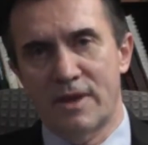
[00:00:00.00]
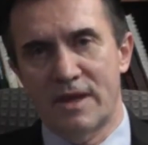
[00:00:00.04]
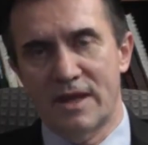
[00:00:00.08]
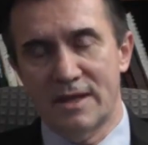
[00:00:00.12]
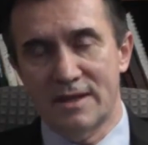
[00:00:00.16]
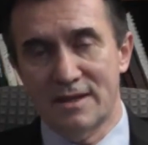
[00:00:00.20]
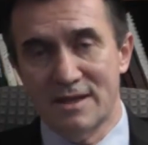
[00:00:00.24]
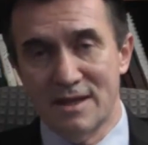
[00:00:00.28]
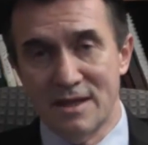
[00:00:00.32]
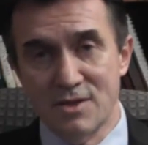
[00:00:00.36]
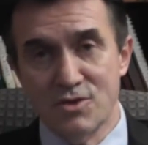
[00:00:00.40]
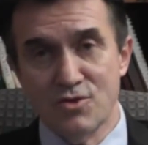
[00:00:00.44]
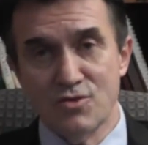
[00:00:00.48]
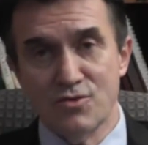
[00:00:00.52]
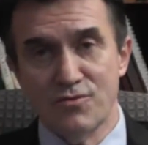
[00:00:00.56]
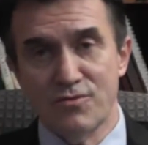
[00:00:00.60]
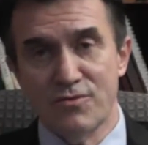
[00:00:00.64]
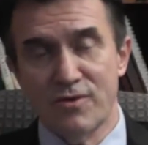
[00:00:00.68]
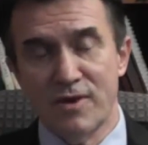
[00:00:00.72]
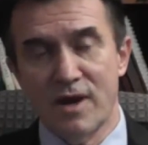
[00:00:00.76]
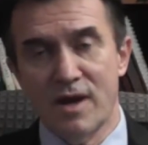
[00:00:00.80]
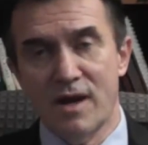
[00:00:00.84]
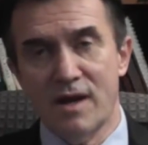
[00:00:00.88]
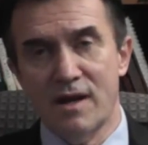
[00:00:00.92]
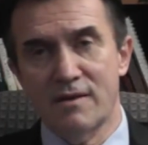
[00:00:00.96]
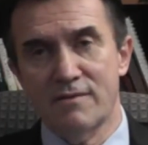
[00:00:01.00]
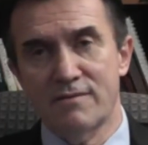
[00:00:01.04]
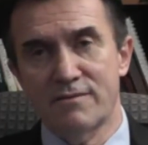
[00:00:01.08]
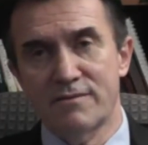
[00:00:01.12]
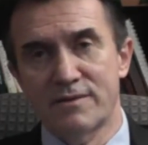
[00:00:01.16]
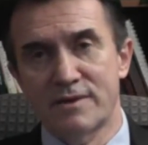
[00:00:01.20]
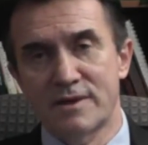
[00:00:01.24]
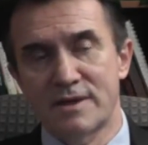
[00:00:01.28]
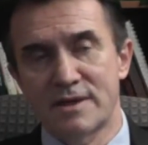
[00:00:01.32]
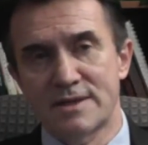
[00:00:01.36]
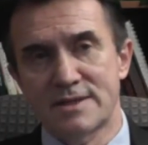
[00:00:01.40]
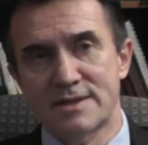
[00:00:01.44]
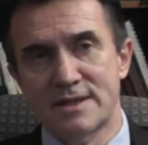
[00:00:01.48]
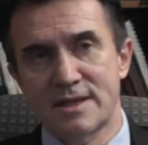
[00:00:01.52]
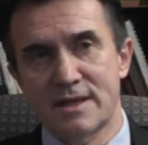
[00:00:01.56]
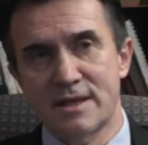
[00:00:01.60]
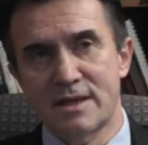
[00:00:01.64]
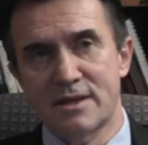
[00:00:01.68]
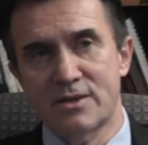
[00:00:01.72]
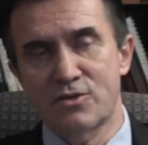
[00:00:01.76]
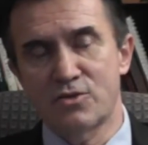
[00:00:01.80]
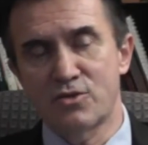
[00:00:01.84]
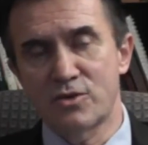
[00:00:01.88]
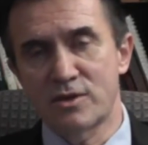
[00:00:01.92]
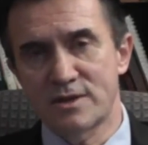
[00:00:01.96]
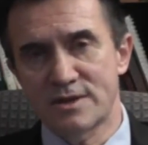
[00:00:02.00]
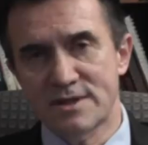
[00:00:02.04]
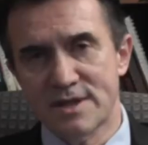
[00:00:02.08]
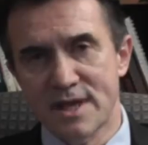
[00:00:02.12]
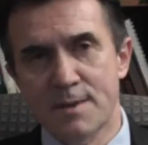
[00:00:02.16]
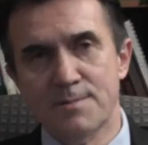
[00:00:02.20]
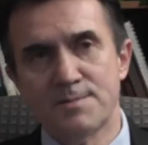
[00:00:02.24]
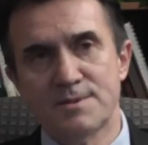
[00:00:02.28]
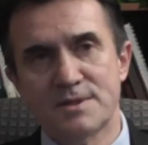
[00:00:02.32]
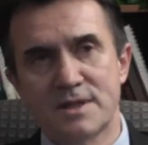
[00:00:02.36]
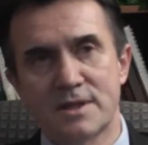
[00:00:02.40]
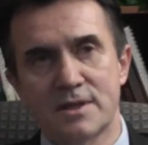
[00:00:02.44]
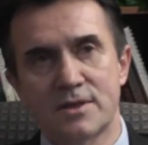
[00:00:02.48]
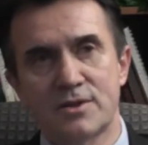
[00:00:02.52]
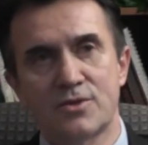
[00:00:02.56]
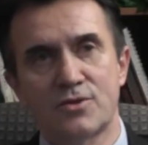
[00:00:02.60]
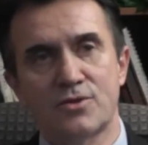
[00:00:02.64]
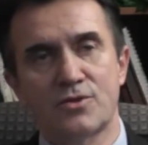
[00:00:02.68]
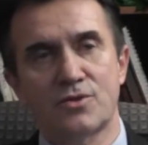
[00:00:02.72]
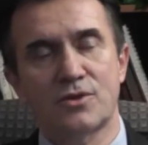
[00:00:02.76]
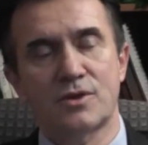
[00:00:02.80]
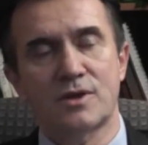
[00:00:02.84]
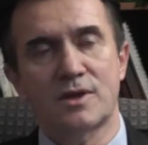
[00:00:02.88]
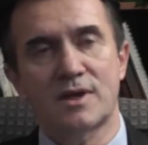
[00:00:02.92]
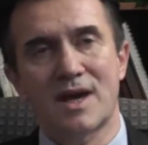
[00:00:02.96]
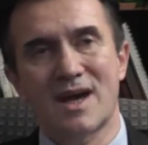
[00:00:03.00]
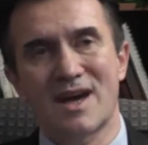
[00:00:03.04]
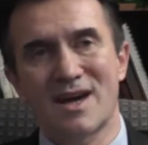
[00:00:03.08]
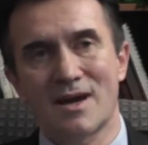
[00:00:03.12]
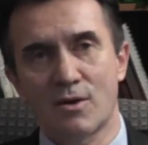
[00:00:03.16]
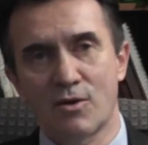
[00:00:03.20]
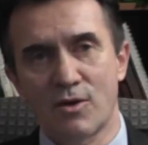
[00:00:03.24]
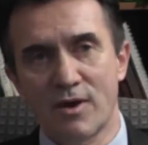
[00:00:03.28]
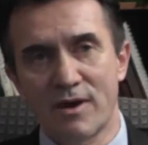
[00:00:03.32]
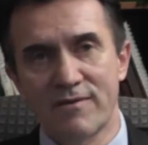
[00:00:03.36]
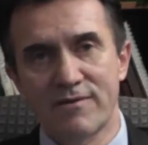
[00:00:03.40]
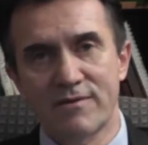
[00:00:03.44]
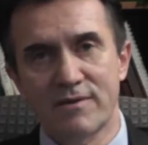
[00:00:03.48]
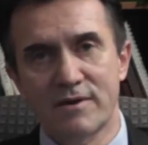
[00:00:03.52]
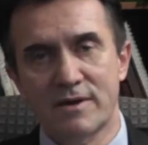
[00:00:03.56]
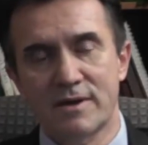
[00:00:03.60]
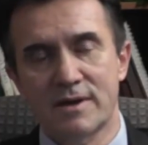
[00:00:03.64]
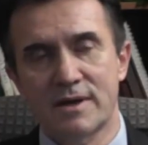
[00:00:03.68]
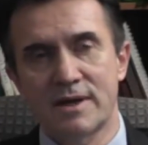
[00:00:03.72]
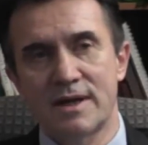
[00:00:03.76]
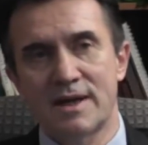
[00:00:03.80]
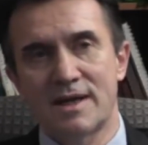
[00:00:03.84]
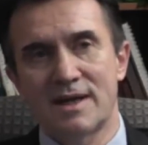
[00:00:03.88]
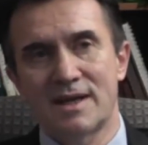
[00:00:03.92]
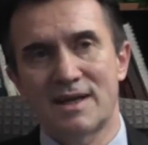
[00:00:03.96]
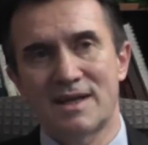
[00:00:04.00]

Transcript: The tissue valve is a good substitute, however,